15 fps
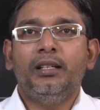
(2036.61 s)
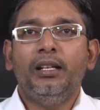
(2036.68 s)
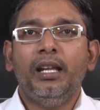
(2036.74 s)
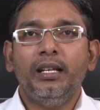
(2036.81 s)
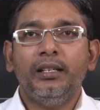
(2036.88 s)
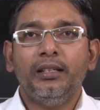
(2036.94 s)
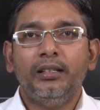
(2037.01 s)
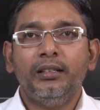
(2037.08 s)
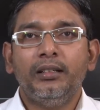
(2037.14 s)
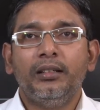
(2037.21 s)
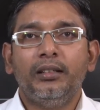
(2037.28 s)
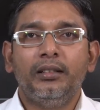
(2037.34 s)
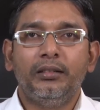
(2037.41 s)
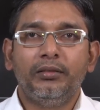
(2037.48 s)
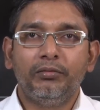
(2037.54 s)
like that
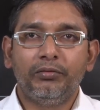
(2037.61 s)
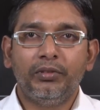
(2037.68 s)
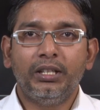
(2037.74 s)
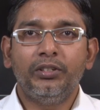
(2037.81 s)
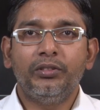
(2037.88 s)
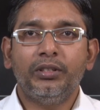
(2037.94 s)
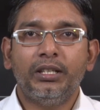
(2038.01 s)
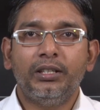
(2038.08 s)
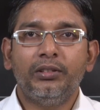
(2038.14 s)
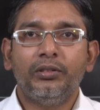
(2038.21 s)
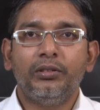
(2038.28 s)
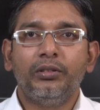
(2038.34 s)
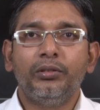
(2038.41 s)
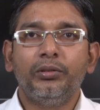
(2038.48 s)
one you can